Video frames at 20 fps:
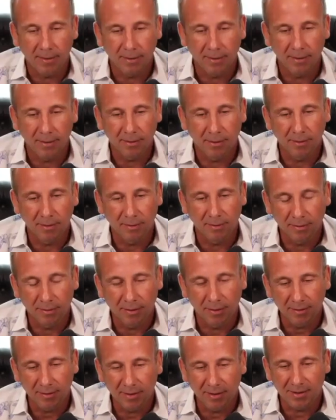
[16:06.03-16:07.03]
the
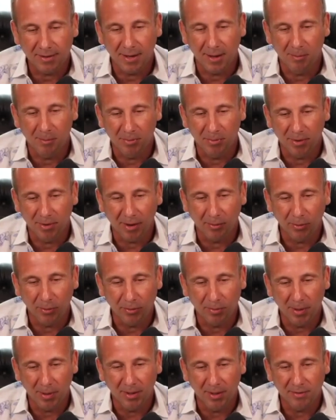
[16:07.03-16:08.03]
thing that comes up
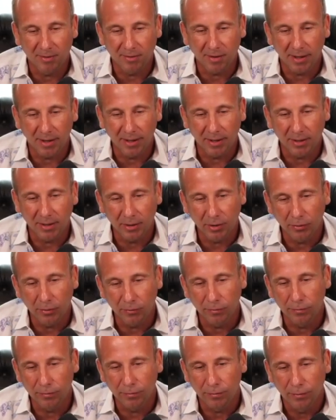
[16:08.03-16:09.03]
with me is like you've